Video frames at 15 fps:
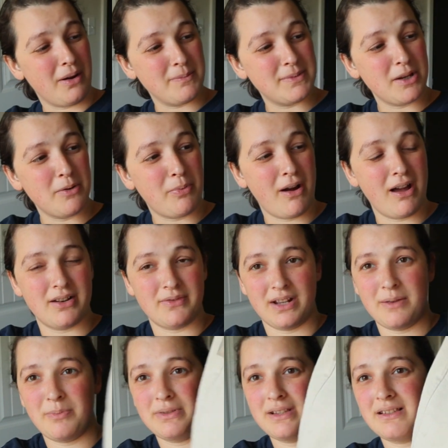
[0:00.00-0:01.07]
I'm so proud of it.
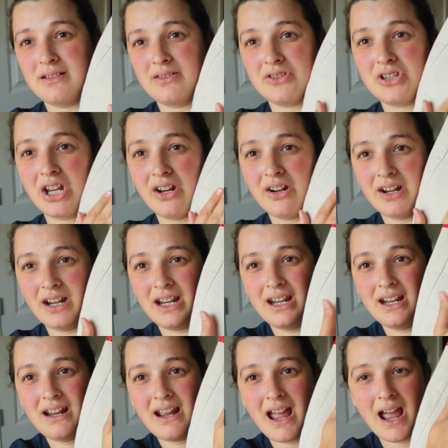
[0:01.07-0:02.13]
I put these little
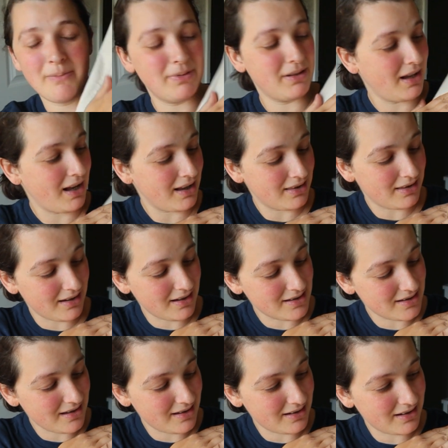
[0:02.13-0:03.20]
cherry applique
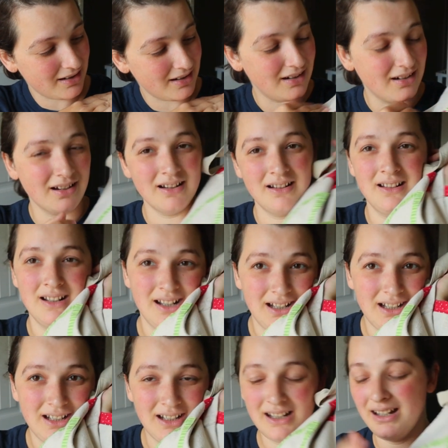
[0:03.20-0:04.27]
things on here.
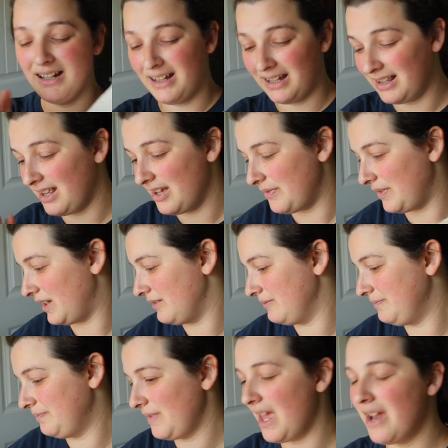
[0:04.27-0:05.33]
I love
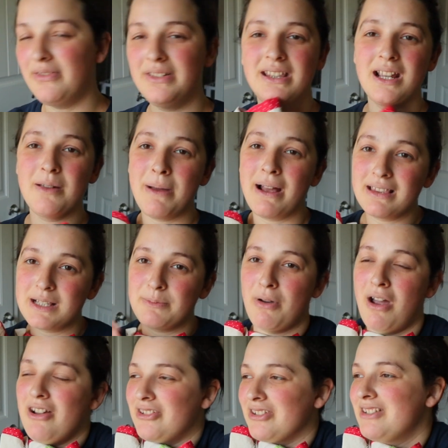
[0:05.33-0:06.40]
it. Everything about this
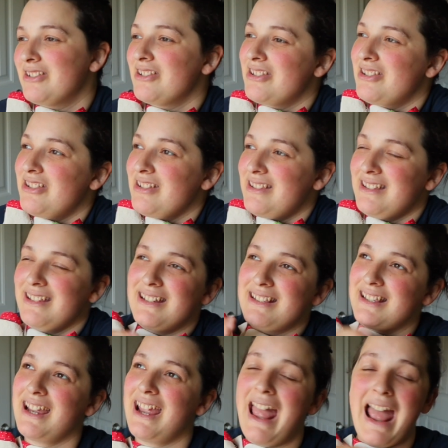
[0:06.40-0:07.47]
project is just,
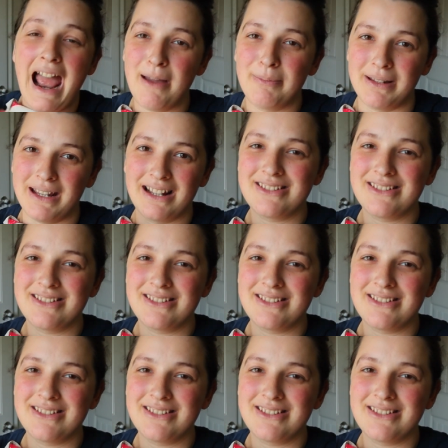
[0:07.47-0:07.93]
it's like happy.